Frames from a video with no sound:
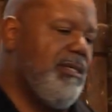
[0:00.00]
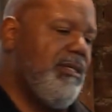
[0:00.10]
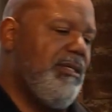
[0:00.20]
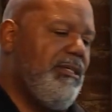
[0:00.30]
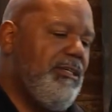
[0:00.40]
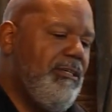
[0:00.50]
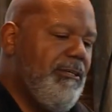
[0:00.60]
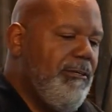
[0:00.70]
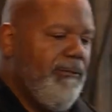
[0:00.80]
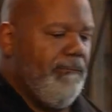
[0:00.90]

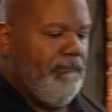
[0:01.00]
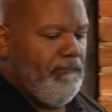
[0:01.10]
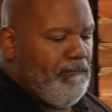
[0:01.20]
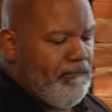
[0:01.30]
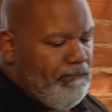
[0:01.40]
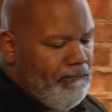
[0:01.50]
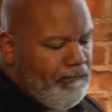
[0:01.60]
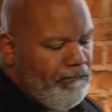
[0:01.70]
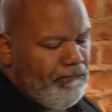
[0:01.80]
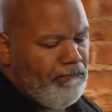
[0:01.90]

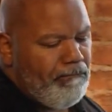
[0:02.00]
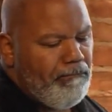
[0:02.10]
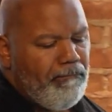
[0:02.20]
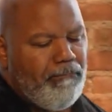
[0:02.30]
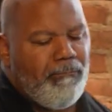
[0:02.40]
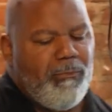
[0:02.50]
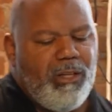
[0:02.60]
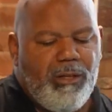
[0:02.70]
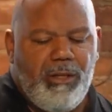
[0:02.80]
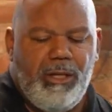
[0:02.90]
Nobody speaks.